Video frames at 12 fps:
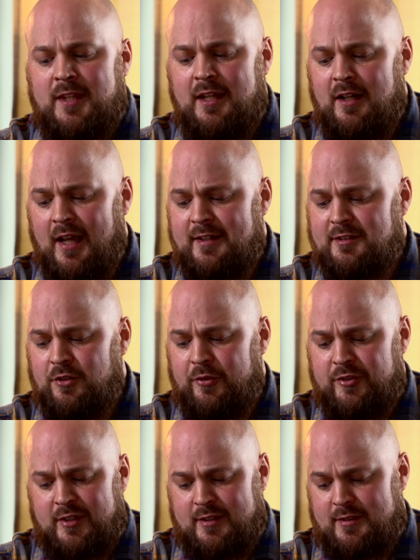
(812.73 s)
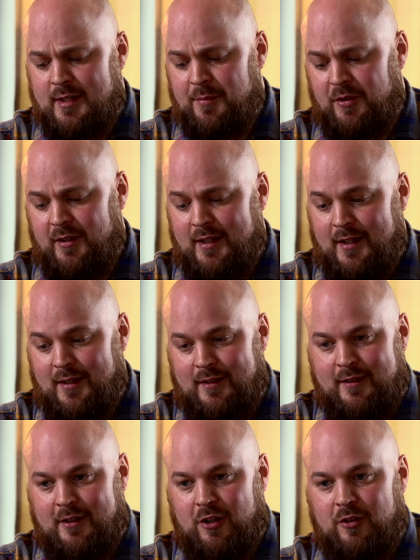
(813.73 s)
in ISOs, it's typically,
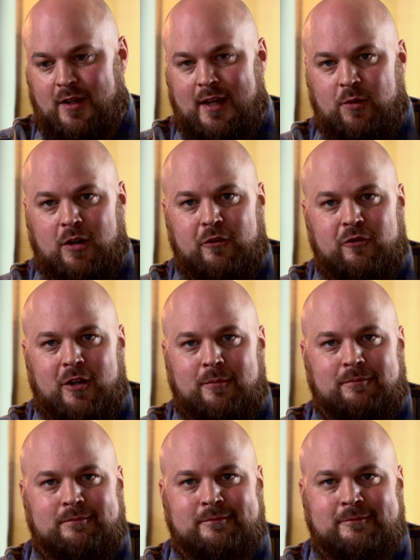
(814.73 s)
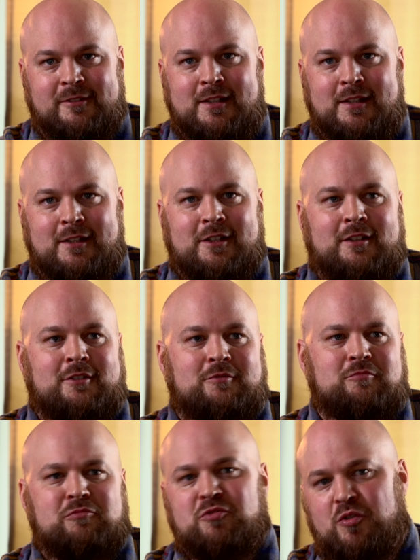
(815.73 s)
you know, anywhere from,
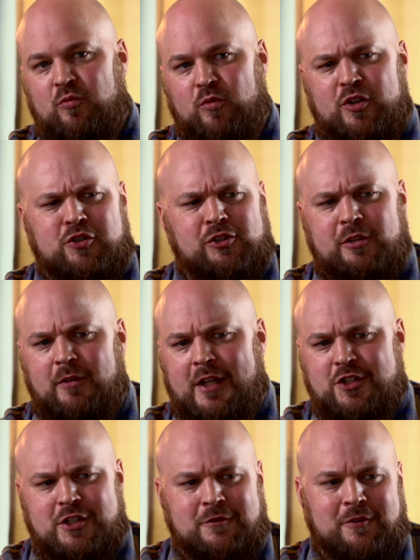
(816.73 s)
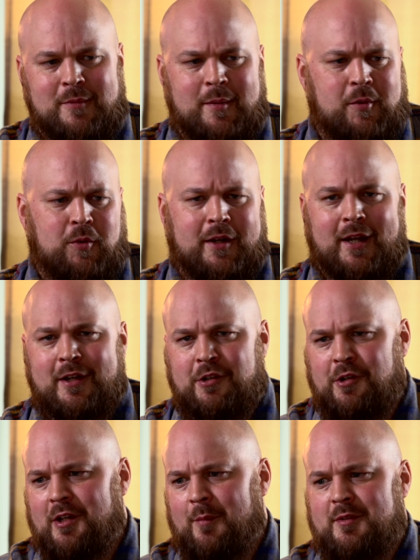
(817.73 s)
we're usually ranging from maybe
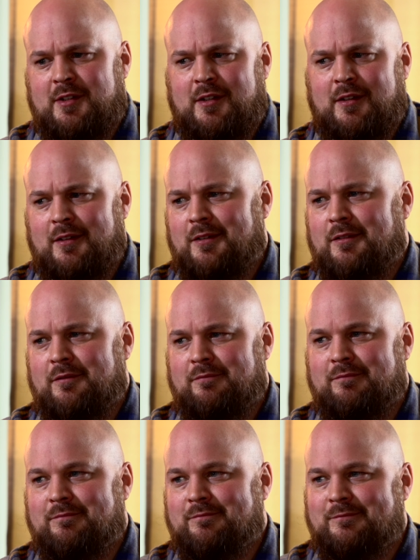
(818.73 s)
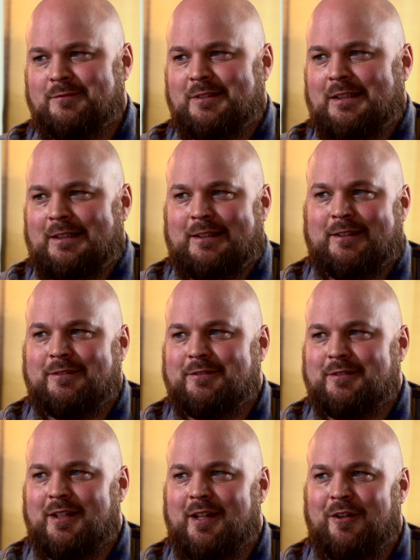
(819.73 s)
100 up to I
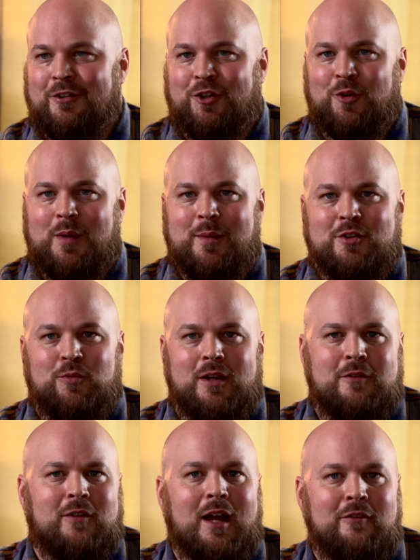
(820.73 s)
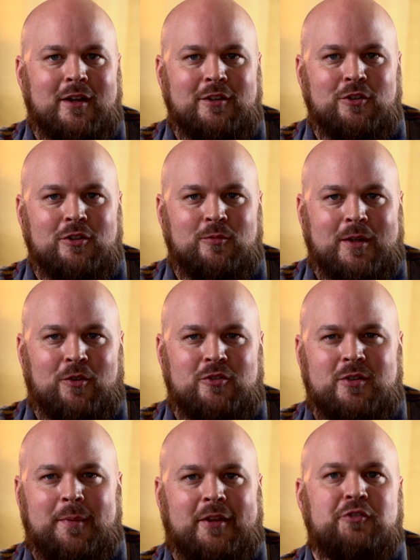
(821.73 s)
don't know, maybe 2500. We don't
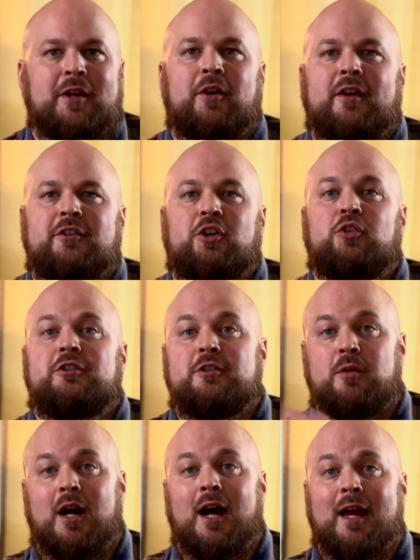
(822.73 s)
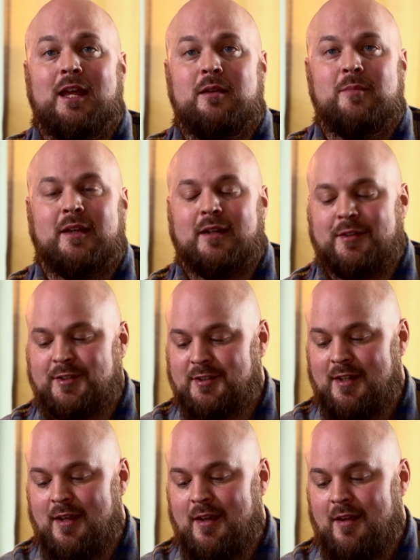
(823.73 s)
typically try not to go too high, because
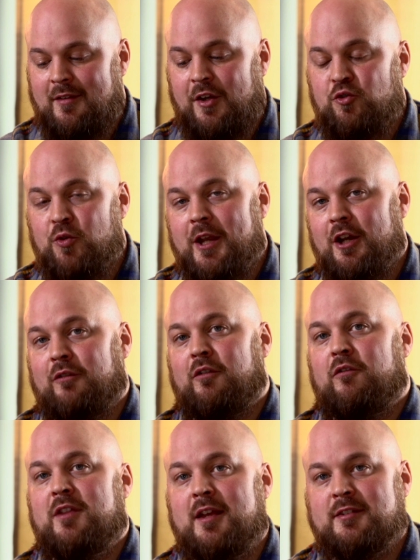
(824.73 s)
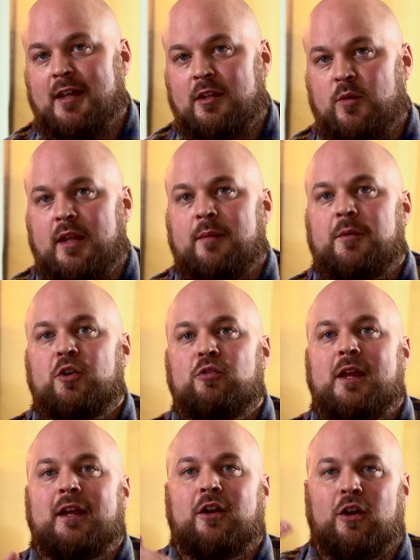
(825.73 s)
the trade-off of this as we
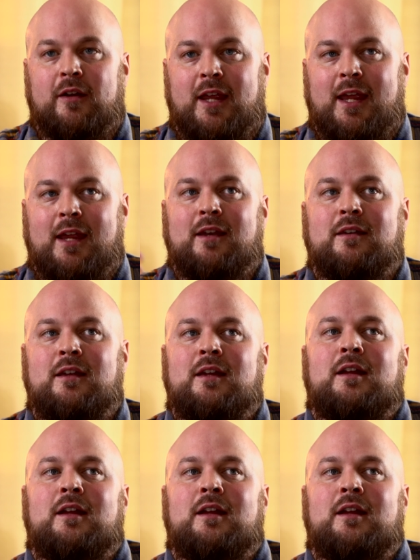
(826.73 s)
crank our gain